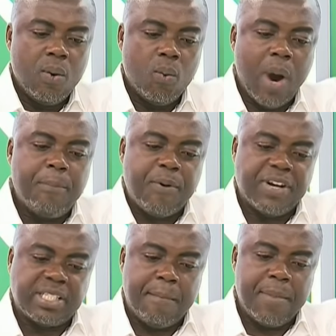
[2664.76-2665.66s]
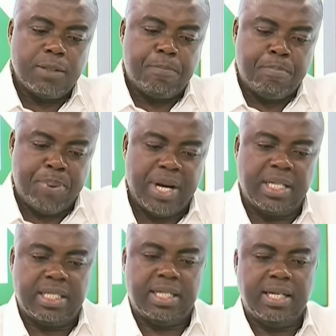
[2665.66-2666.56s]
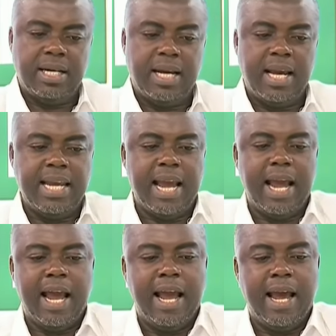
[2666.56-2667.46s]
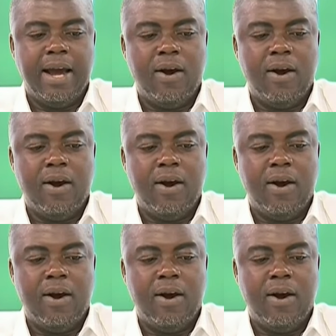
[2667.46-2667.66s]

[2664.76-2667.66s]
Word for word: when Professor Mills picked a year